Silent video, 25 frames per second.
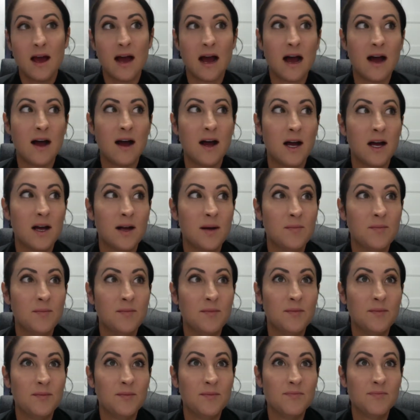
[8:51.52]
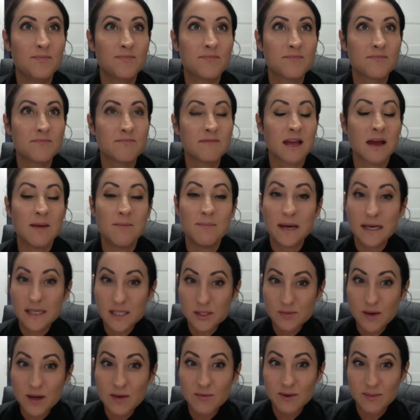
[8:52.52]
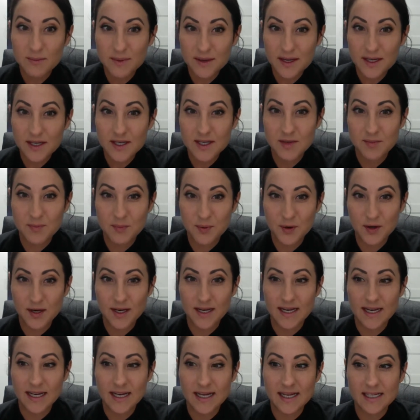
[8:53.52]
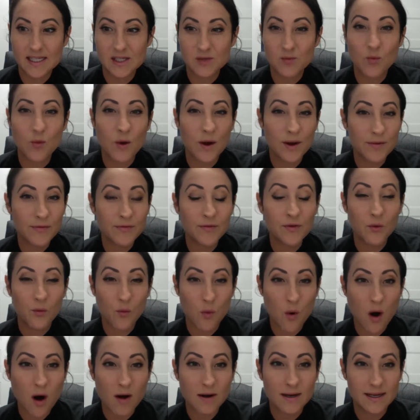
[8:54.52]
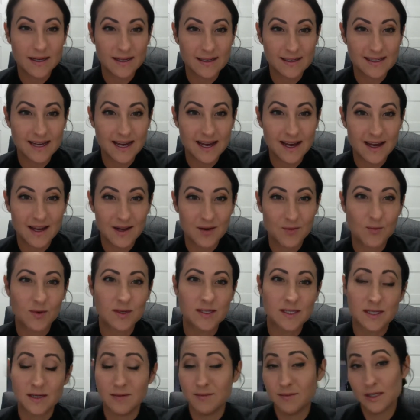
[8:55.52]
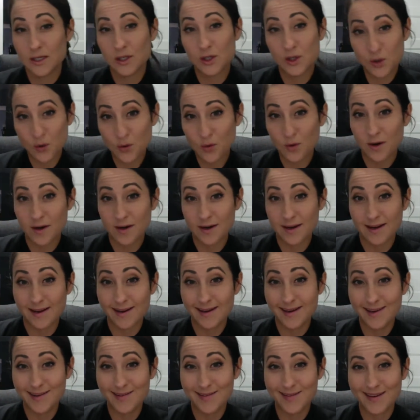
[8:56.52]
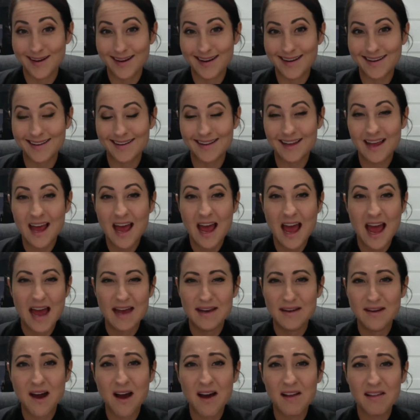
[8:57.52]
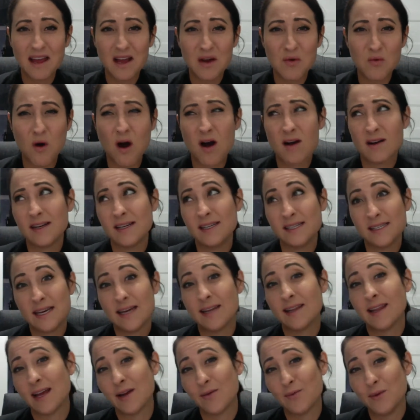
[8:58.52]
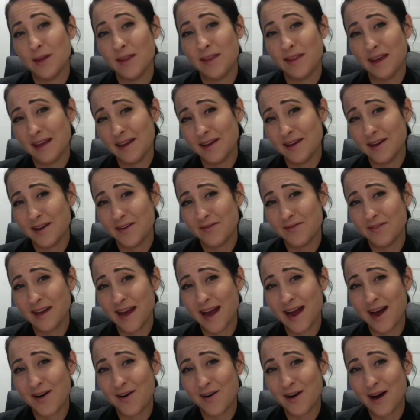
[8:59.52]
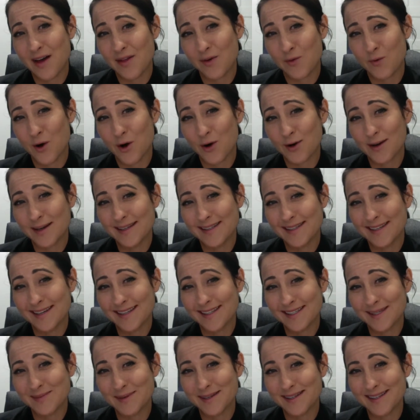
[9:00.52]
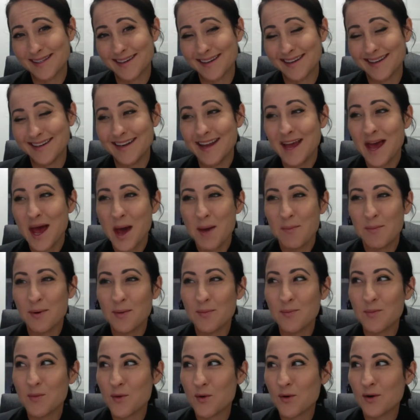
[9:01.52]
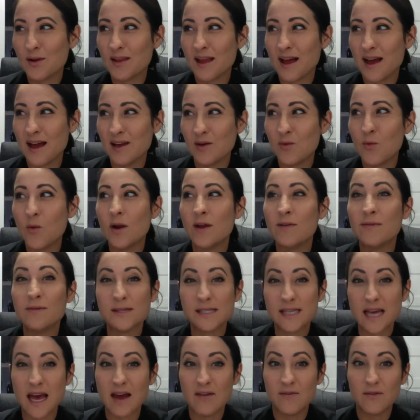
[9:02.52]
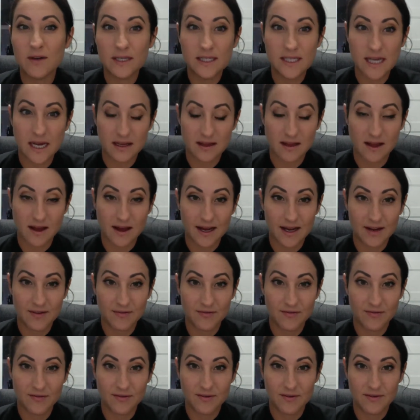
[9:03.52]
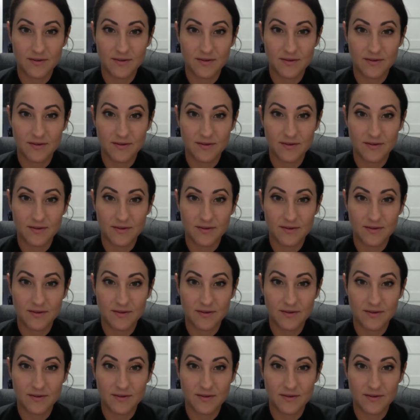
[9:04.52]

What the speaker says: A best way would be to put it is, what if The Walking Dead was the majority, right? And not like Walking Dead like we think of now, how The Walking Dead has been done, but more like, what if it was everyday life,